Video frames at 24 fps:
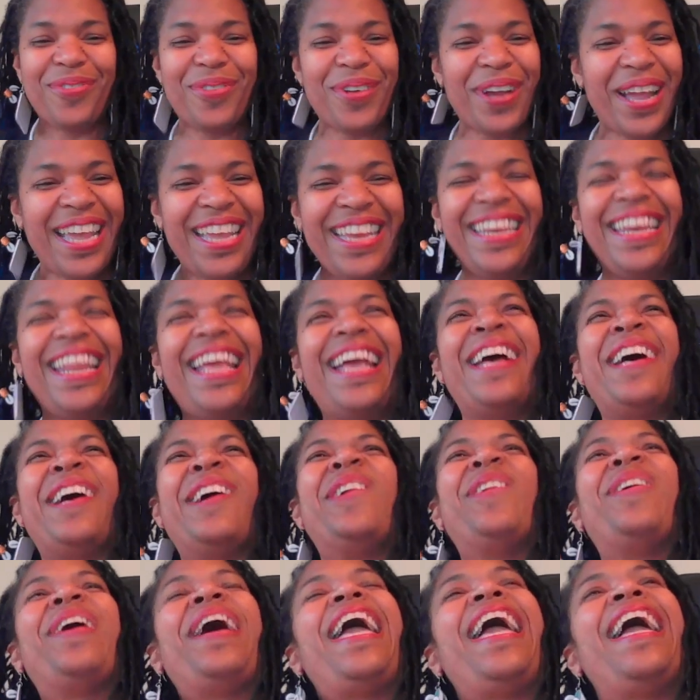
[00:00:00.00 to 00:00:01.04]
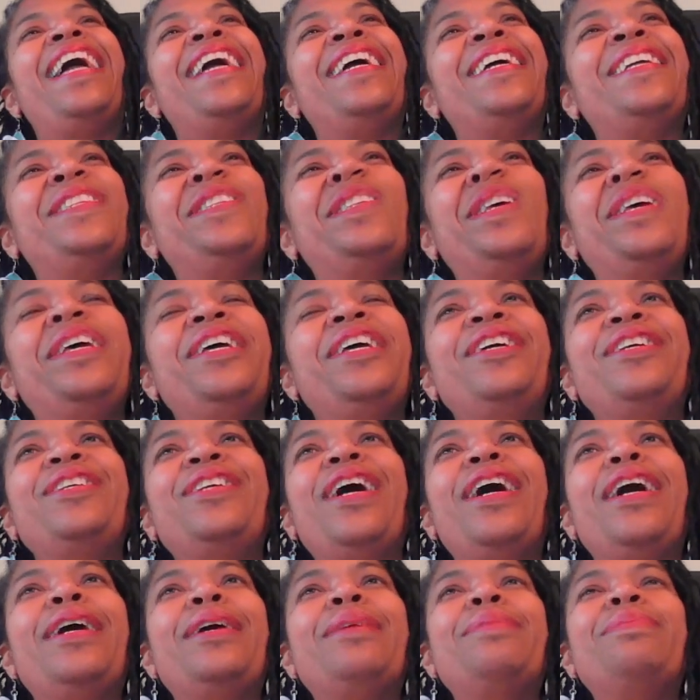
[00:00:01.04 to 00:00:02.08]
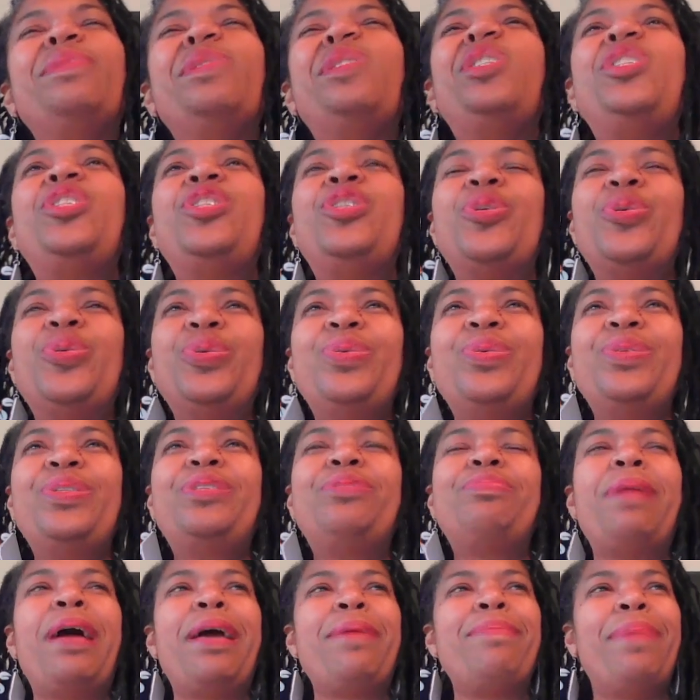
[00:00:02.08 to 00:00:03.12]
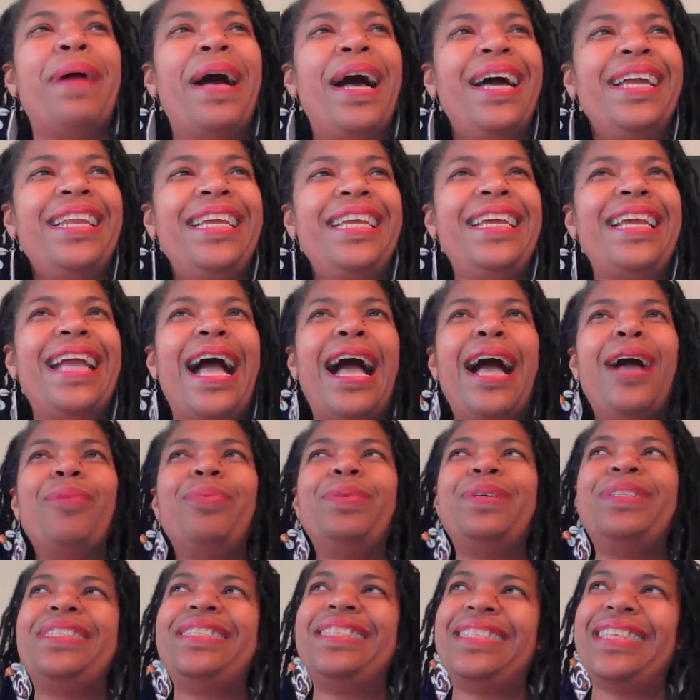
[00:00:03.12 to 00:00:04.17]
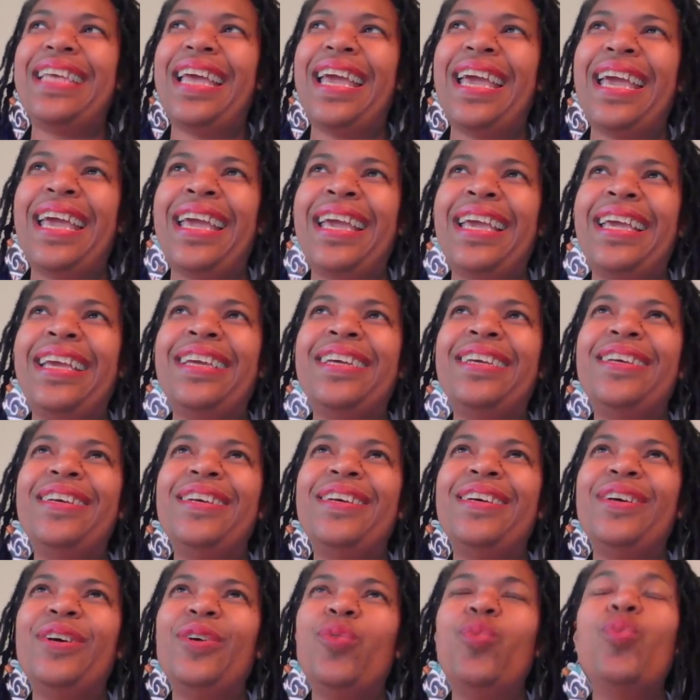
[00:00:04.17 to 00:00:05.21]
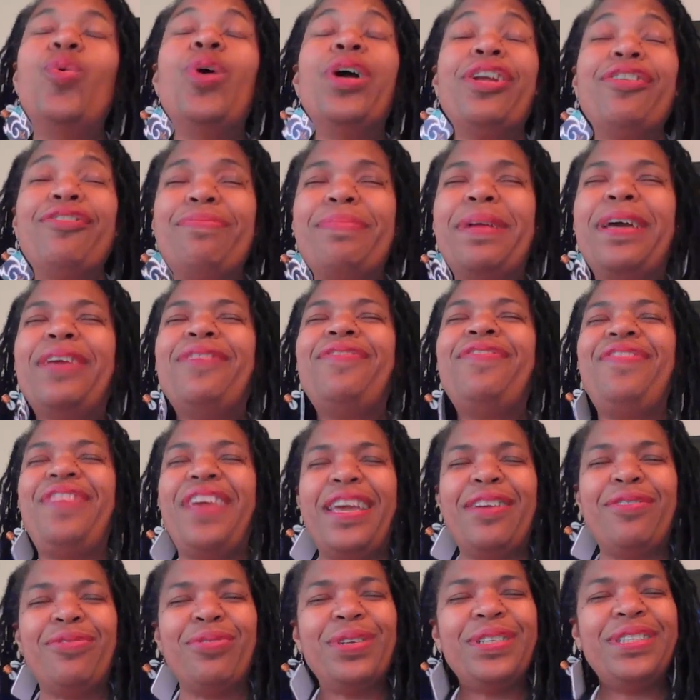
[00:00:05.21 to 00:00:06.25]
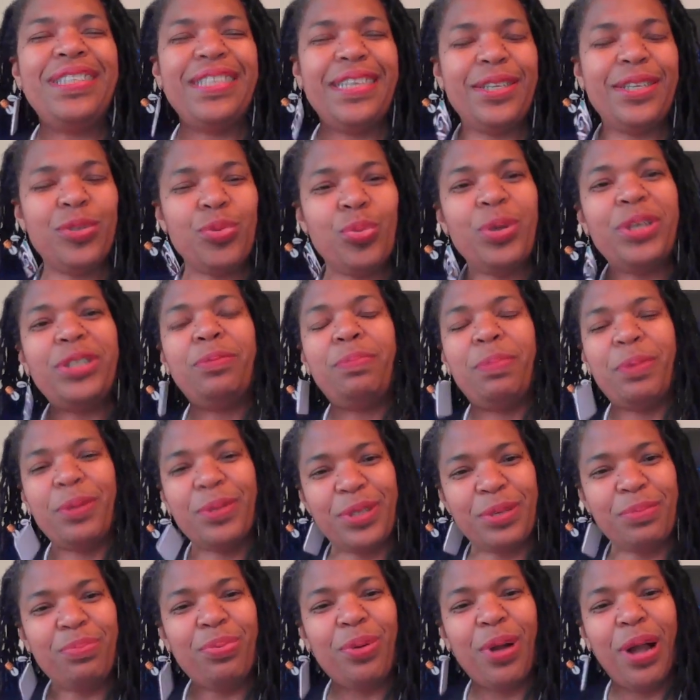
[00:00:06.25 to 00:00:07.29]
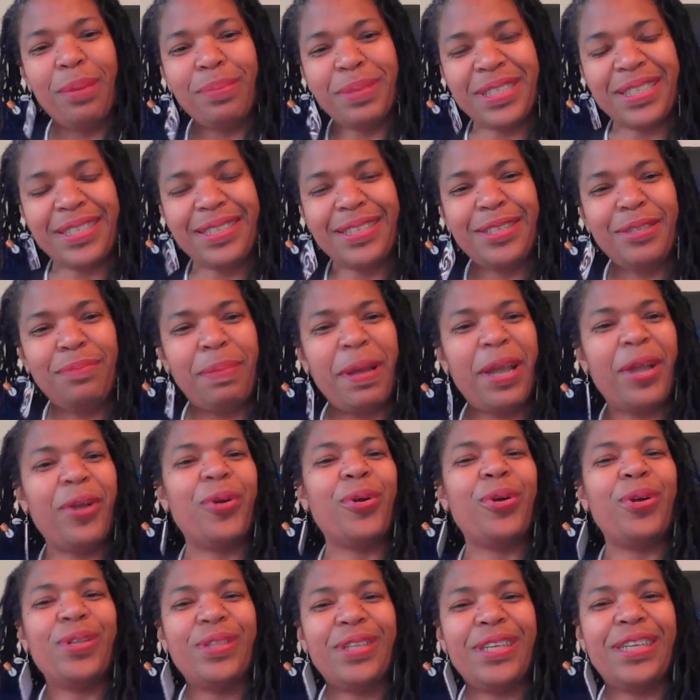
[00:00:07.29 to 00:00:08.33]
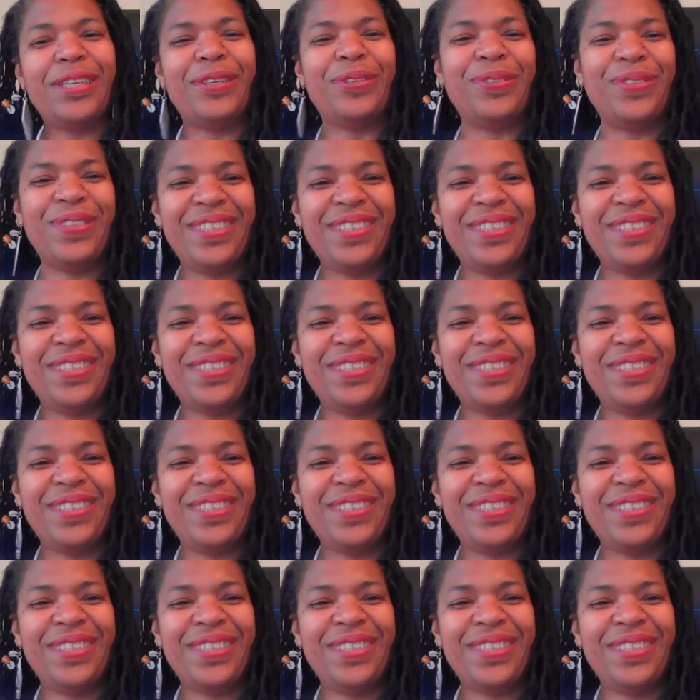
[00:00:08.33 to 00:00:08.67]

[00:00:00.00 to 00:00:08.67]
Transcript: right now. And soothes my body, I would say one of my favorites is Whispers and Promises by Earl Klugh.